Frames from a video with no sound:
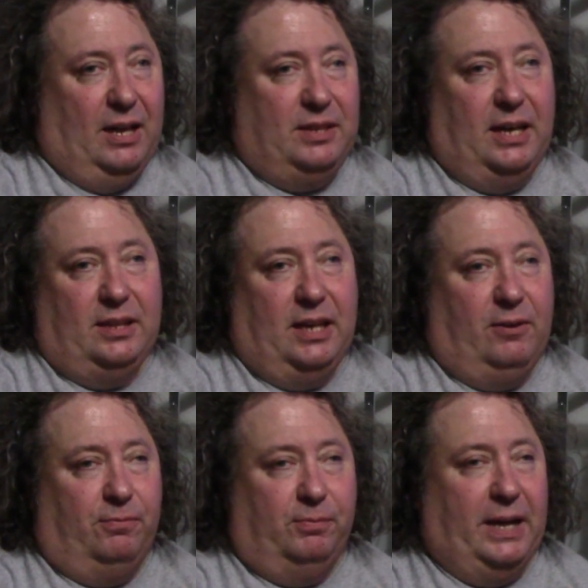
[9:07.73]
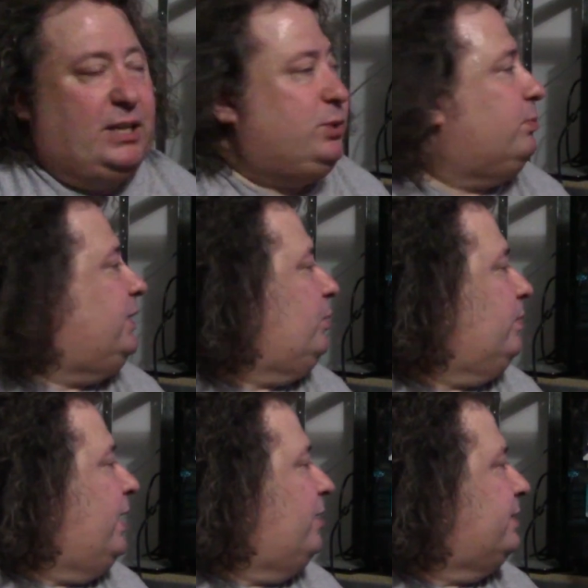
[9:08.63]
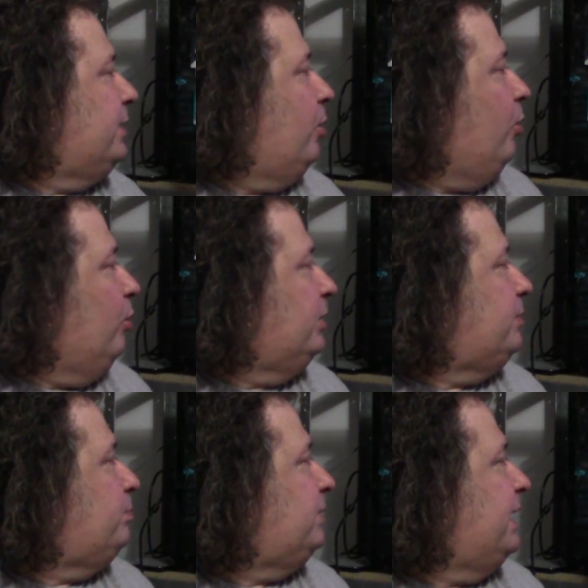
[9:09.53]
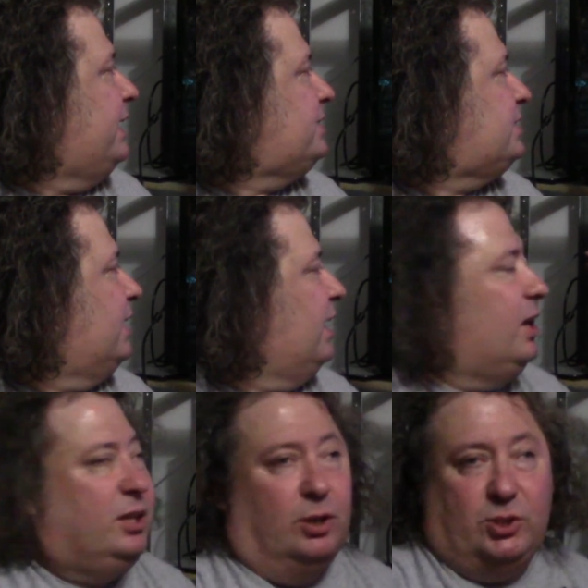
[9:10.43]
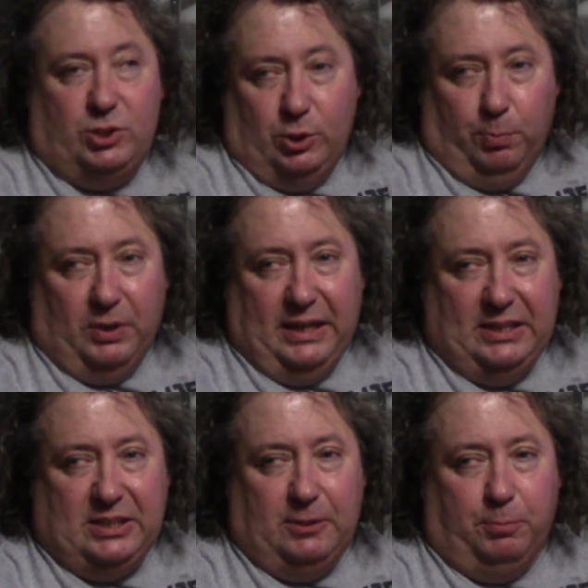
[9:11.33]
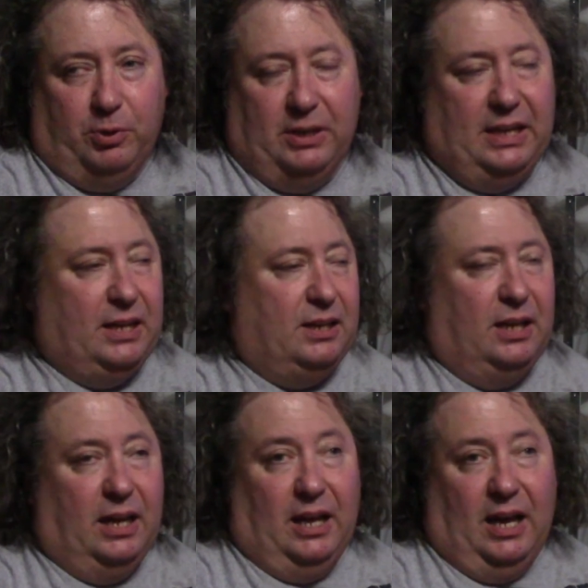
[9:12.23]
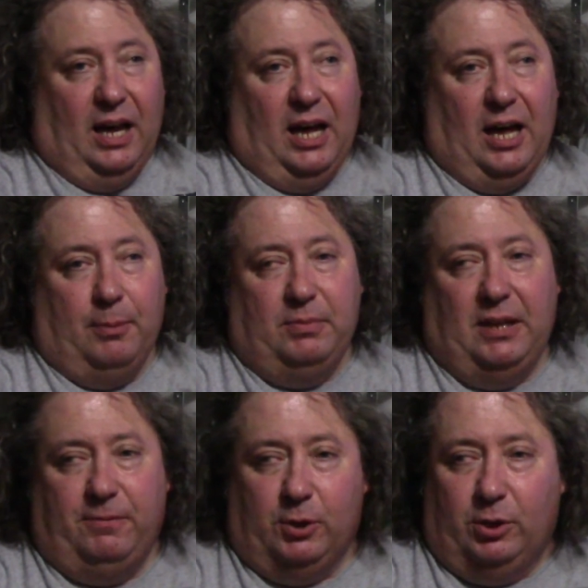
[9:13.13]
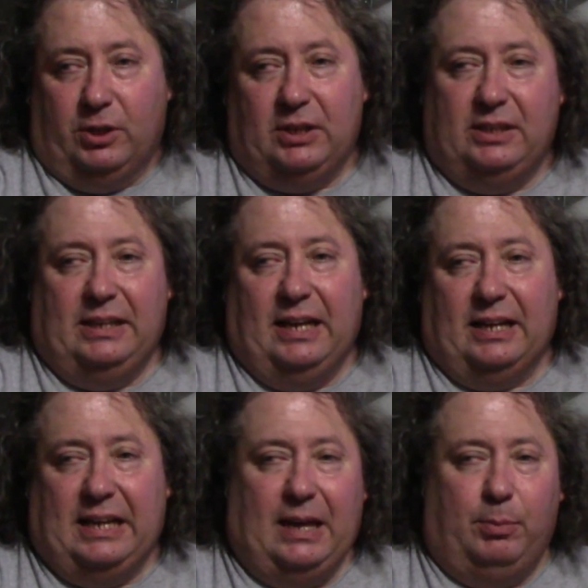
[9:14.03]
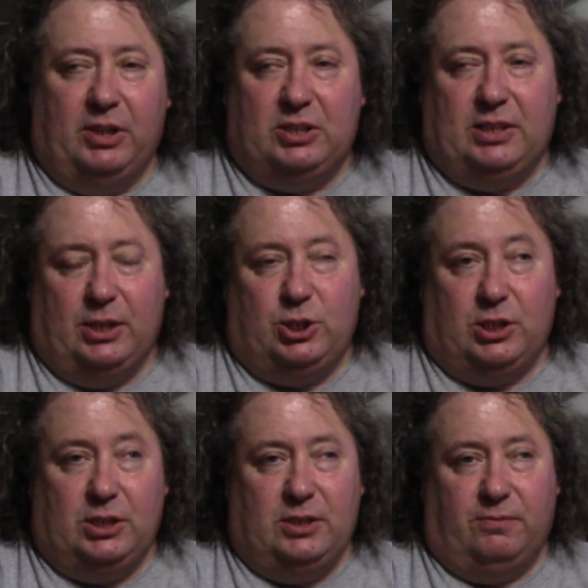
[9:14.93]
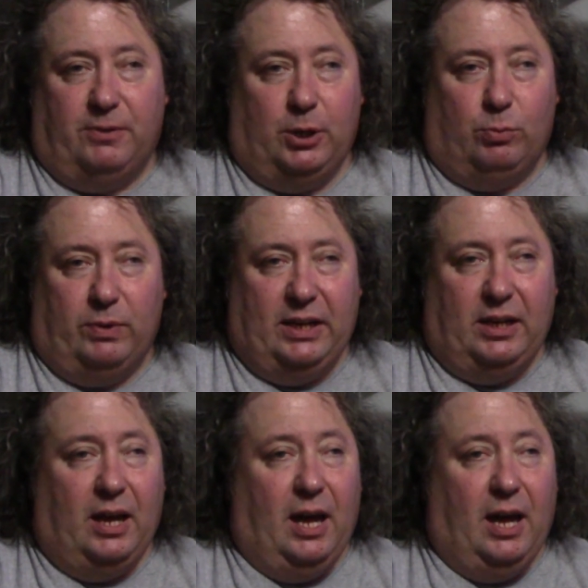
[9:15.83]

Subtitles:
They flex really well, they hold in place, they're super easy to put in. If you're looking to get cable extensions for your rig,